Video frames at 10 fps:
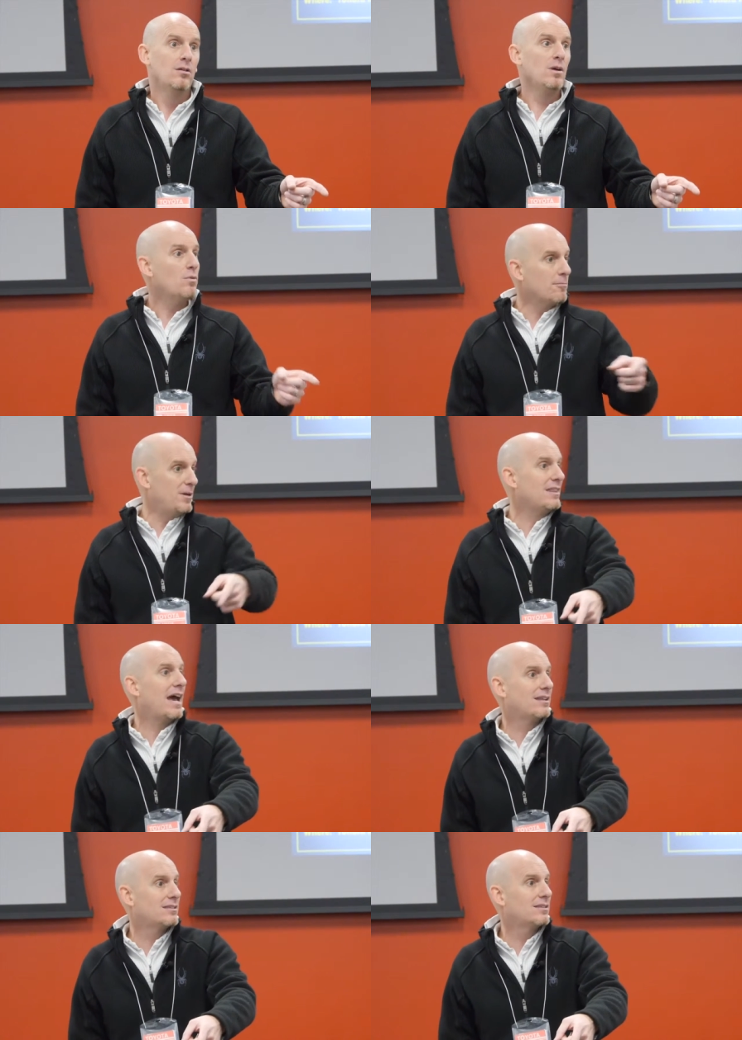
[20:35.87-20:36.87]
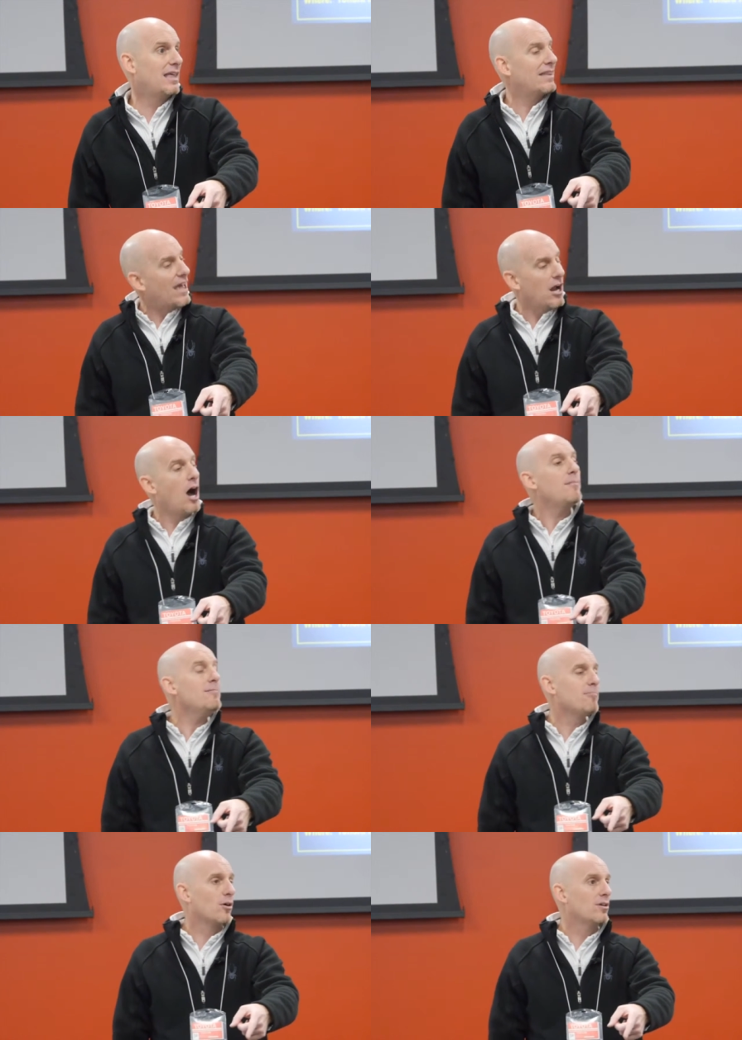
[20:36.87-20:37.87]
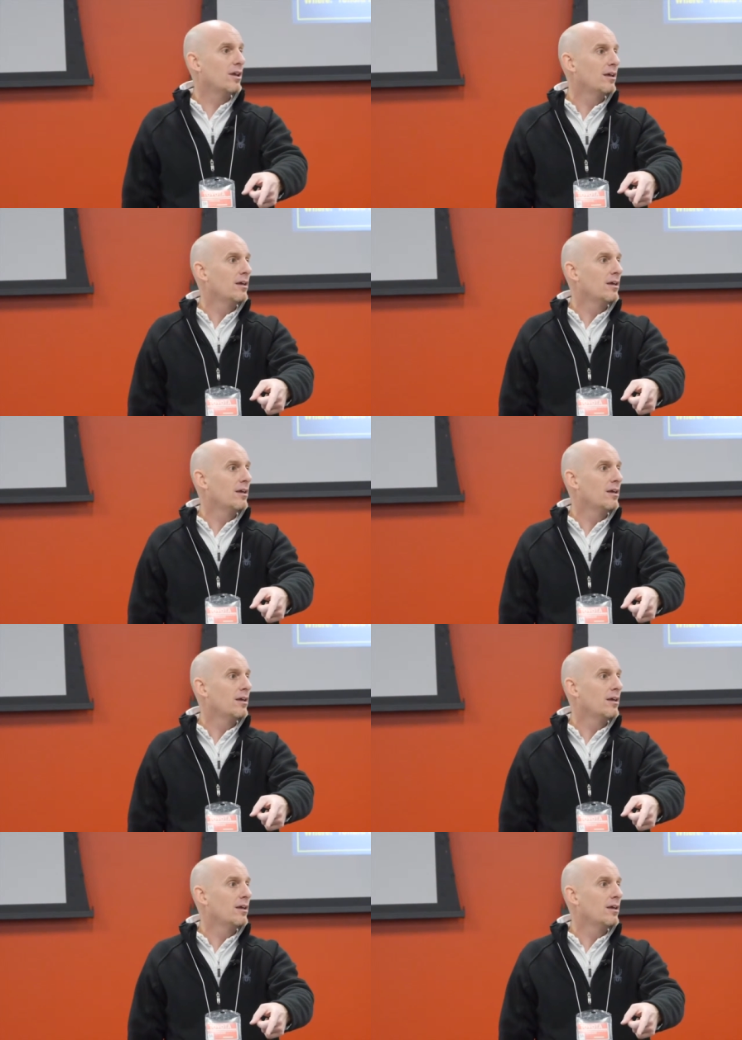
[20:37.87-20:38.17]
We want to be that, that, that hummingbird.